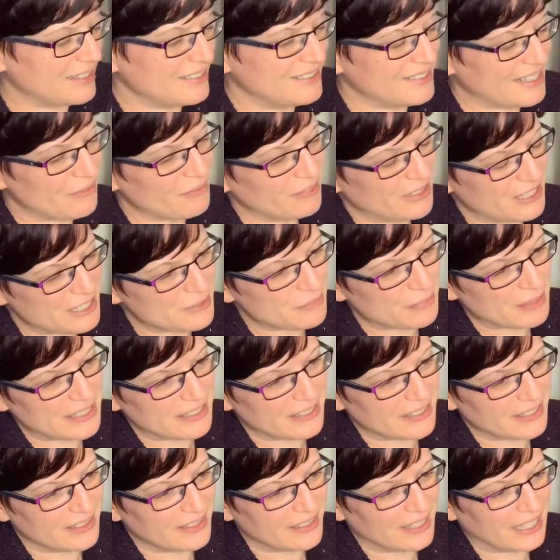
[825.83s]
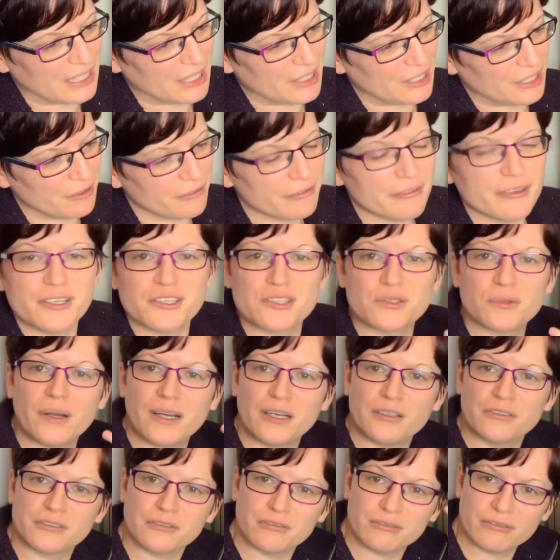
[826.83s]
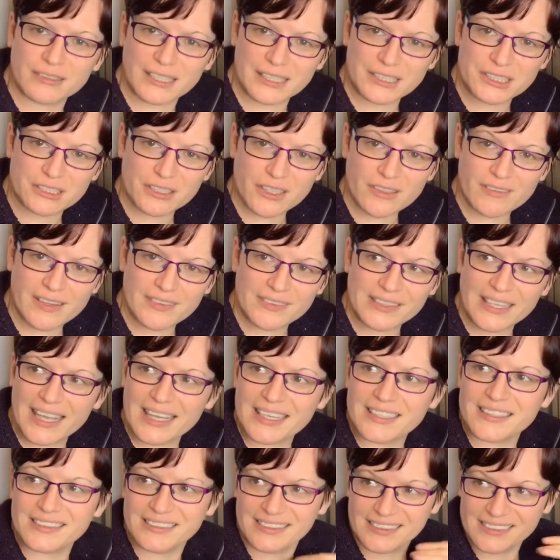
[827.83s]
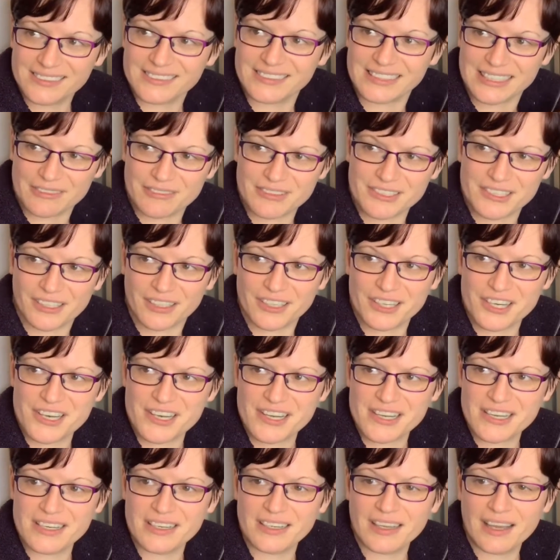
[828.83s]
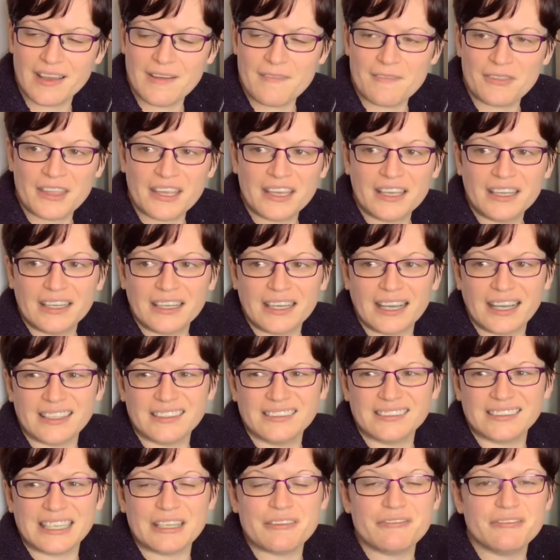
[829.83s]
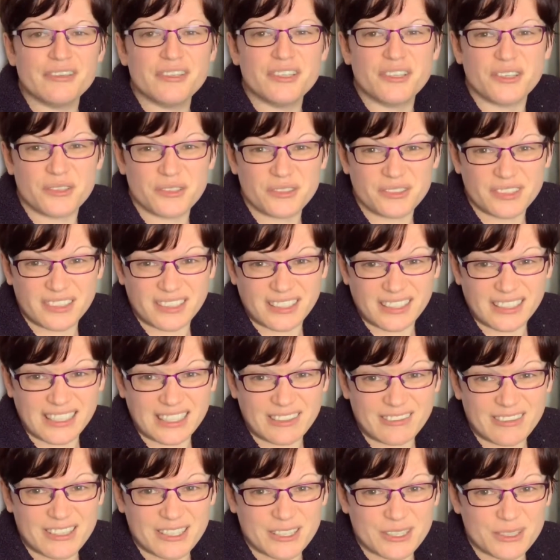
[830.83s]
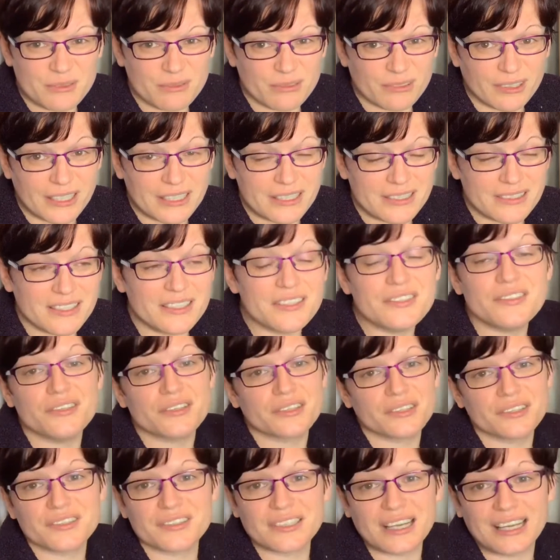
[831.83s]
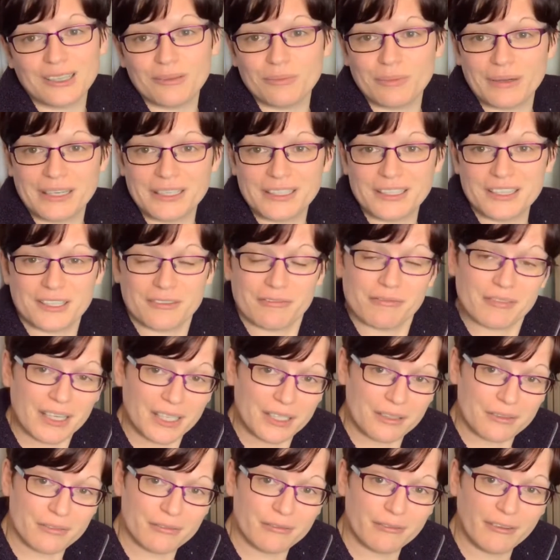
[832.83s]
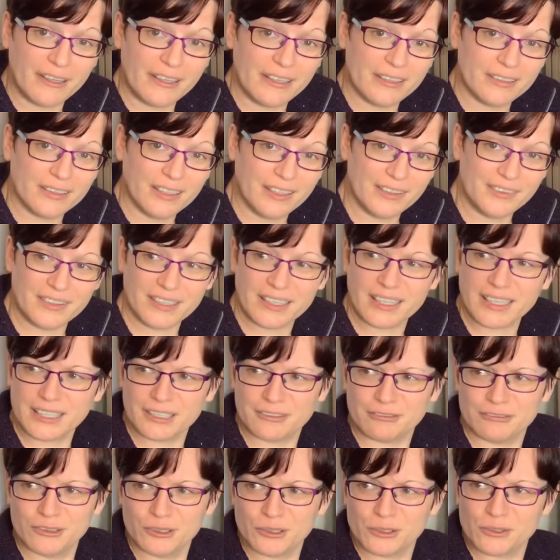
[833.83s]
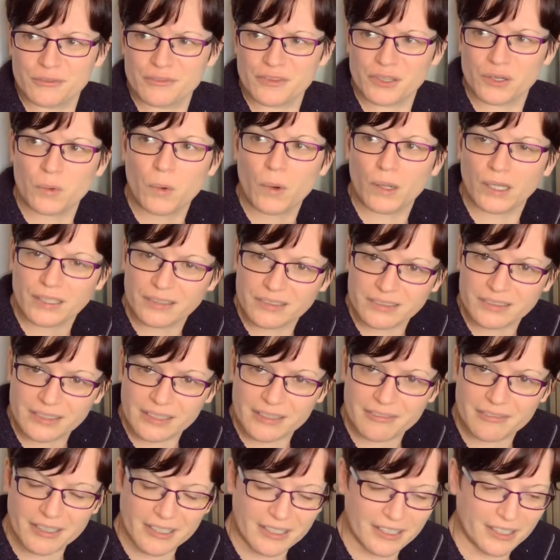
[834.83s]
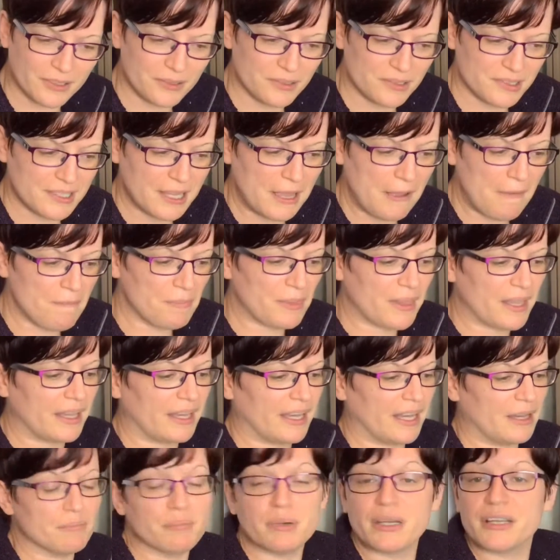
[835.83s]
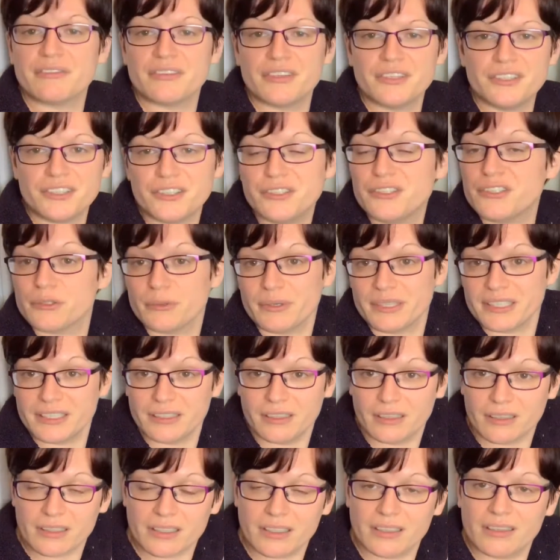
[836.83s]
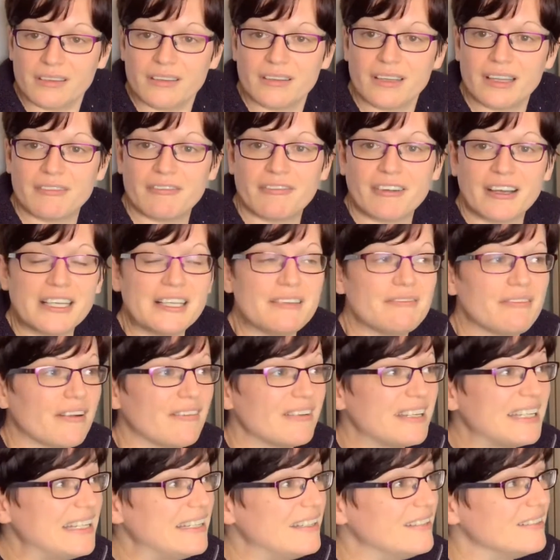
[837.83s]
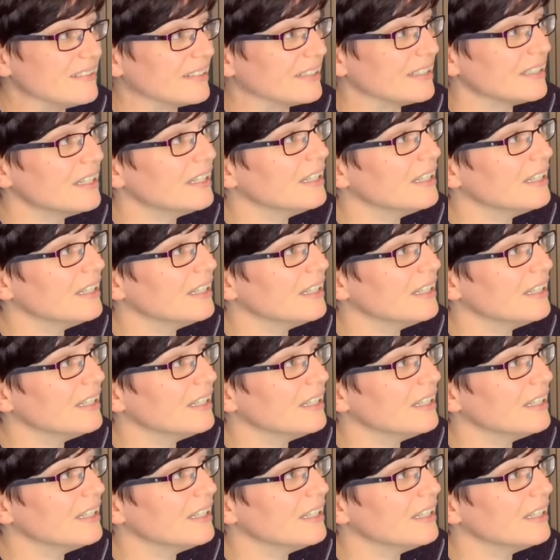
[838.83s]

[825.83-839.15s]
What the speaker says: generally speaking their fur is quite often flatter around the head, and you can see if it's got a sheen. And if you're used to dealing with those varieties, you can tell by the kind of feel and the kind of look of the quality of the coat. But if you're new to it, you're not going to find it very easy.